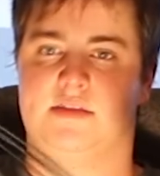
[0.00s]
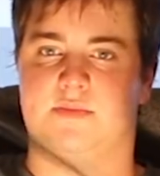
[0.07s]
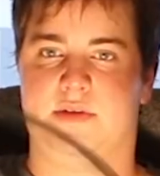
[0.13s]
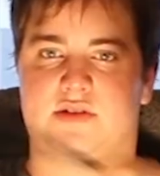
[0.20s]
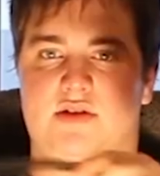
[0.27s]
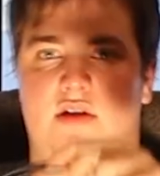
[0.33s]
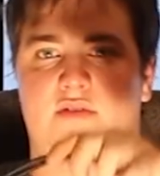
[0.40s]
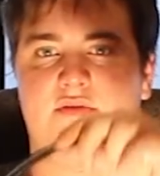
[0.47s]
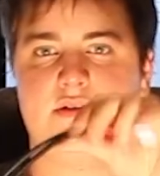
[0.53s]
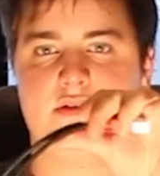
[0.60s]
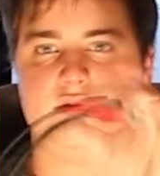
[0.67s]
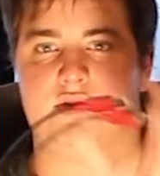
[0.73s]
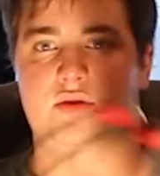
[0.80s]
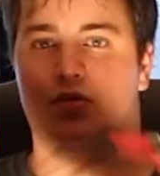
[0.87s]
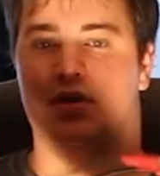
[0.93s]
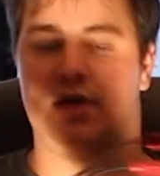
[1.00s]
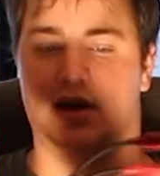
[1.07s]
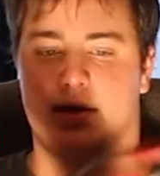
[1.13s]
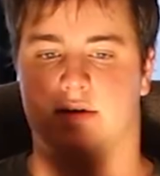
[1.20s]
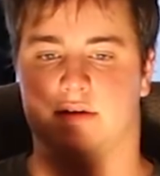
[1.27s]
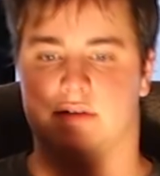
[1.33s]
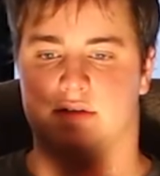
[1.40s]
it splits off into 2
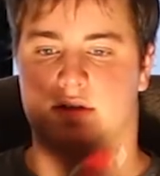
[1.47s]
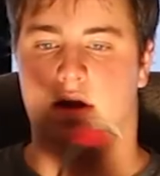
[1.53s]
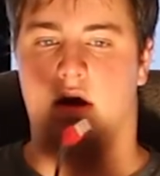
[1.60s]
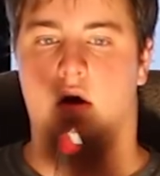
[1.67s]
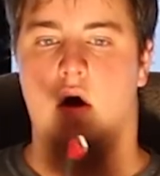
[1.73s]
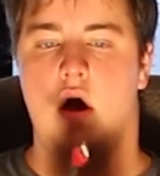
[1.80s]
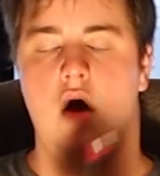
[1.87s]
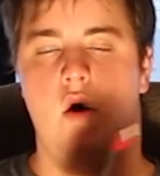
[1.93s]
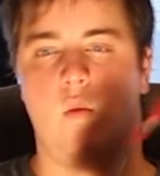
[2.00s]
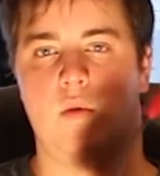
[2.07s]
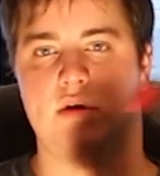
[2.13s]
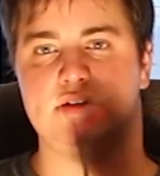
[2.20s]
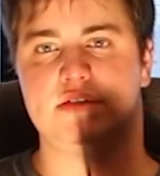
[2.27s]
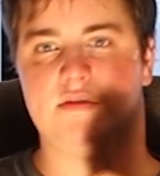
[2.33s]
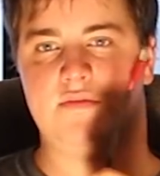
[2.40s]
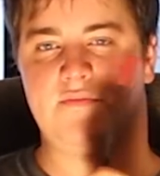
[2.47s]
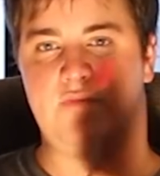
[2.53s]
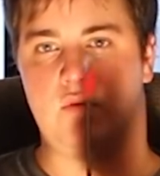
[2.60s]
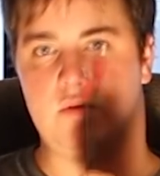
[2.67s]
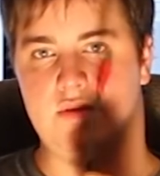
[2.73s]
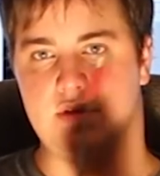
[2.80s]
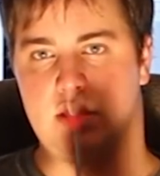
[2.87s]
connectors. Now, one's
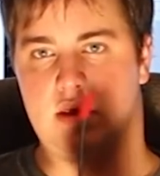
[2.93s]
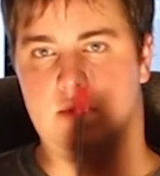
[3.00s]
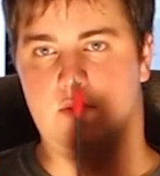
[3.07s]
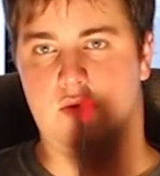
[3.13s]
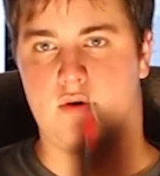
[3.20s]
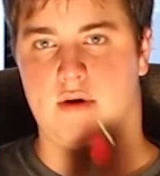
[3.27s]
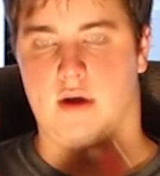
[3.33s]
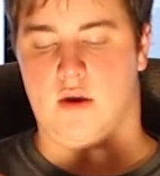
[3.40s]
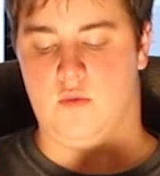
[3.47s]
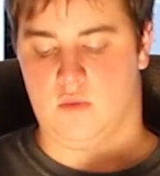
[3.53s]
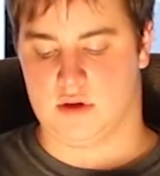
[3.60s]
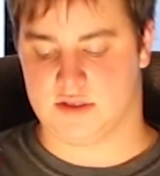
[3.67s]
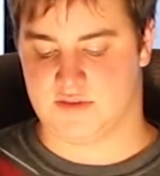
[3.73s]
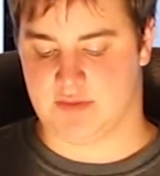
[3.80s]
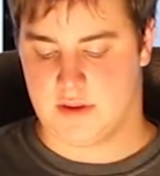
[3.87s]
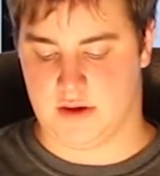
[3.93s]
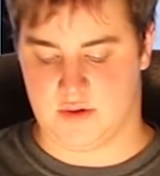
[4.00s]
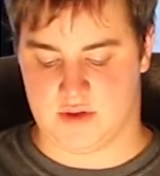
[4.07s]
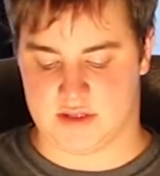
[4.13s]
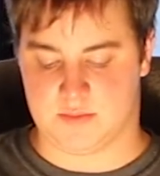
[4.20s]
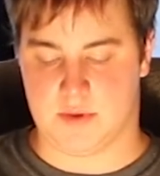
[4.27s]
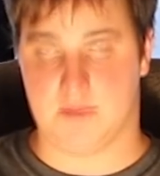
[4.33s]
for the keyboard and one's for the
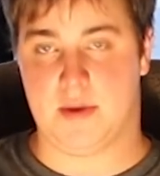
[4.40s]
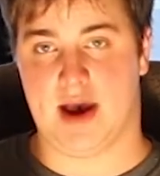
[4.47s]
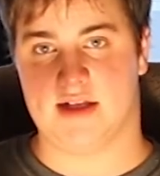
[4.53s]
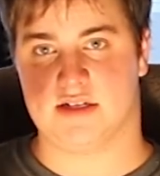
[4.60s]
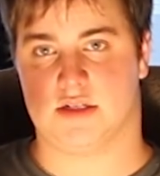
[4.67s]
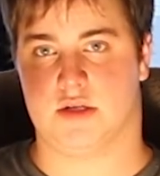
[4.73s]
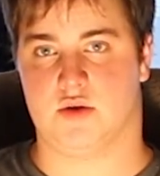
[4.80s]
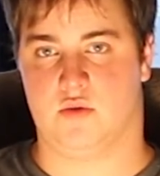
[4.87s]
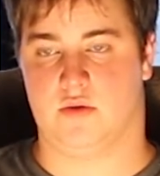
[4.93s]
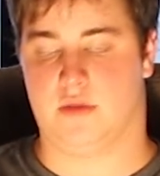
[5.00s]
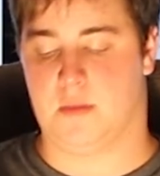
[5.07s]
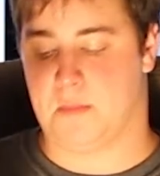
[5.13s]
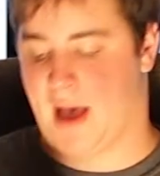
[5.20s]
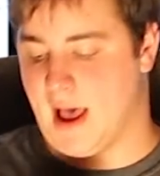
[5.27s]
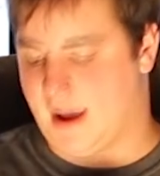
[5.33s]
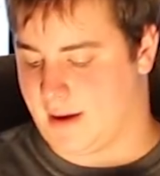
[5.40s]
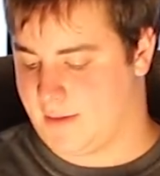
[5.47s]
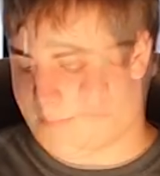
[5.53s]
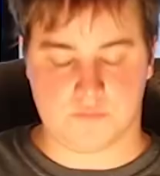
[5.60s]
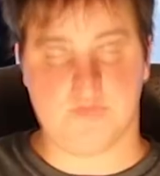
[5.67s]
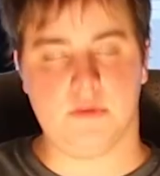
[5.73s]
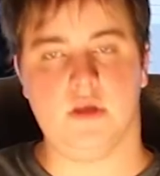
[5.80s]
USB pass-through on the
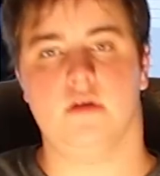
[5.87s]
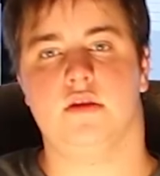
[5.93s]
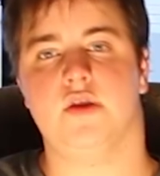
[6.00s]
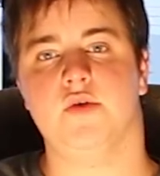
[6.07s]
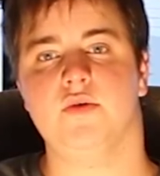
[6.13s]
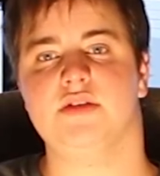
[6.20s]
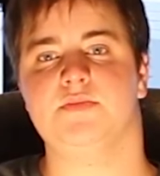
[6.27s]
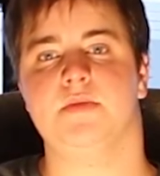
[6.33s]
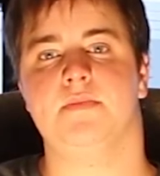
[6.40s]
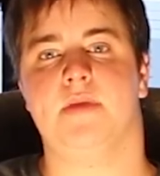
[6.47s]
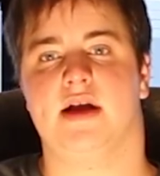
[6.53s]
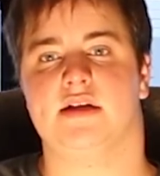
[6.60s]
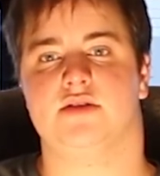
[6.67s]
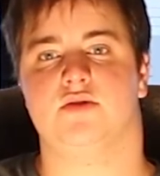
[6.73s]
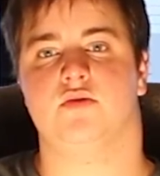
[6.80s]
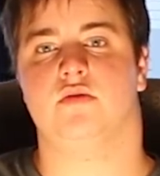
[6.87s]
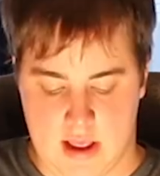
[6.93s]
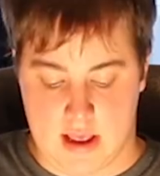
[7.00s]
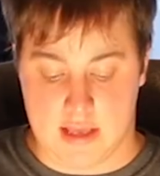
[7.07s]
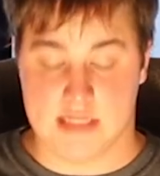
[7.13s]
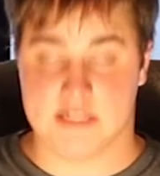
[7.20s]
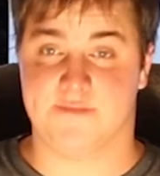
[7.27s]
back. The USB pass-through
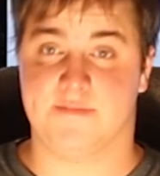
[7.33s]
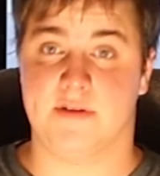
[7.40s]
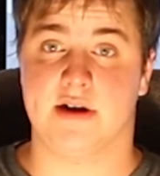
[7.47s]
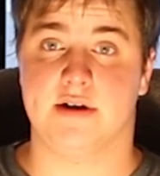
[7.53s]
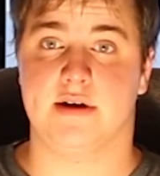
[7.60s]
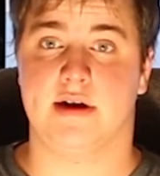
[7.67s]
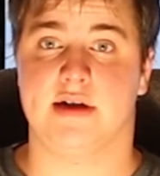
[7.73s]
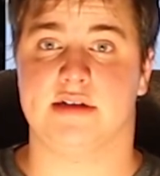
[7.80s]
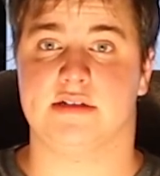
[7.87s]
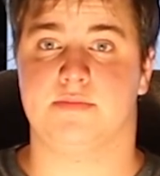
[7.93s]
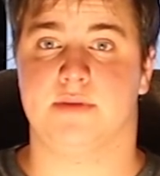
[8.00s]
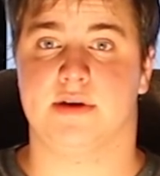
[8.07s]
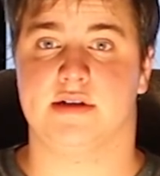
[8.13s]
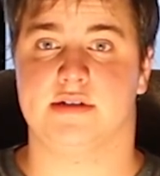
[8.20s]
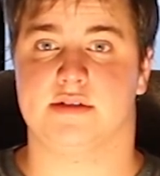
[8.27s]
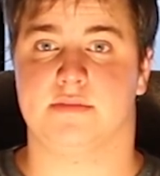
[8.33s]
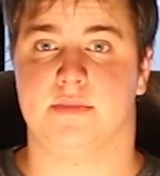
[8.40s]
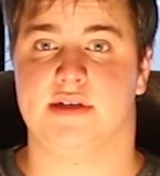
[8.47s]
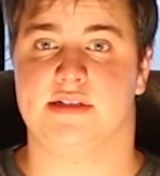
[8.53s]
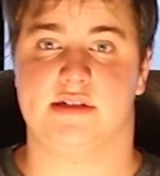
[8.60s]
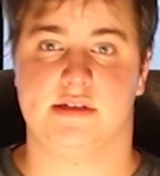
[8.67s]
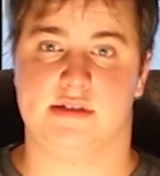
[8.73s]
is very nice because
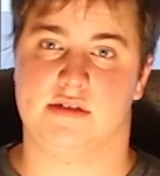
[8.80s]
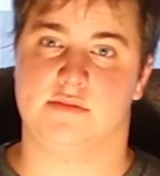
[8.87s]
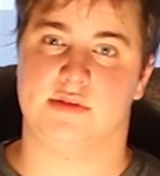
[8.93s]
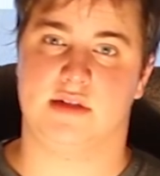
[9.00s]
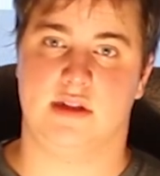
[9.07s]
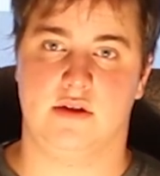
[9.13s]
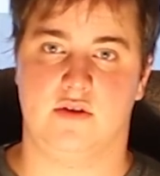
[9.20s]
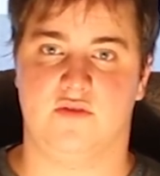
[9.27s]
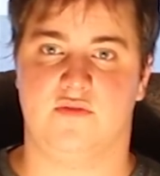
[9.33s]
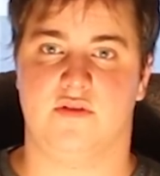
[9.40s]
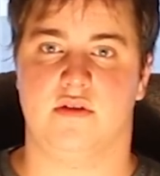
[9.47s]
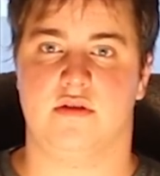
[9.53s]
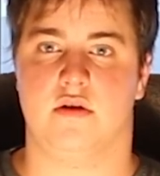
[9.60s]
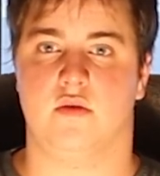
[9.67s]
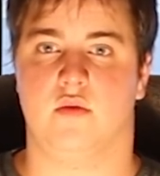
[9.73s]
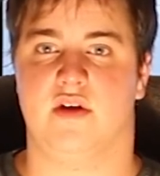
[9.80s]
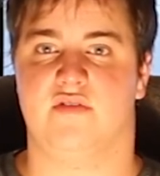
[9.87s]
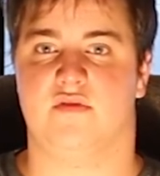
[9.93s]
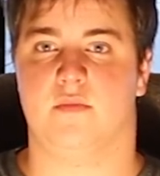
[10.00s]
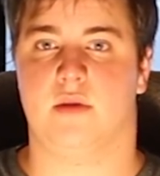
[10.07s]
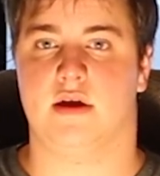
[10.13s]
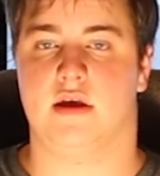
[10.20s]
my system's a little further away
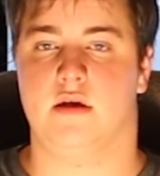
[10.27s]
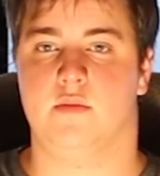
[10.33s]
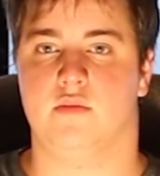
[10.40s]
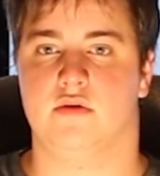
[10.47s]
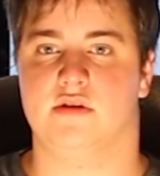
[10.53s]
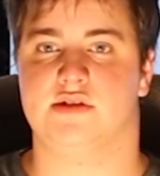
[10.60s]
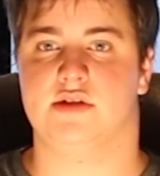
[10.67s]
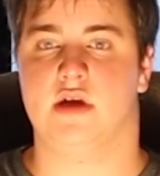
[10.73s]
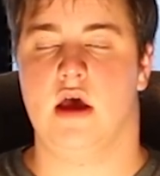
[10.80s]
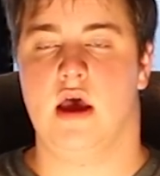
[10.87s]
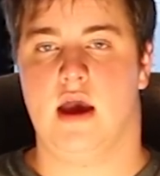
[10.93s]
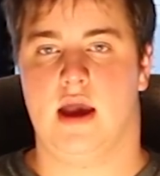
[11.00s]
from my keyboards,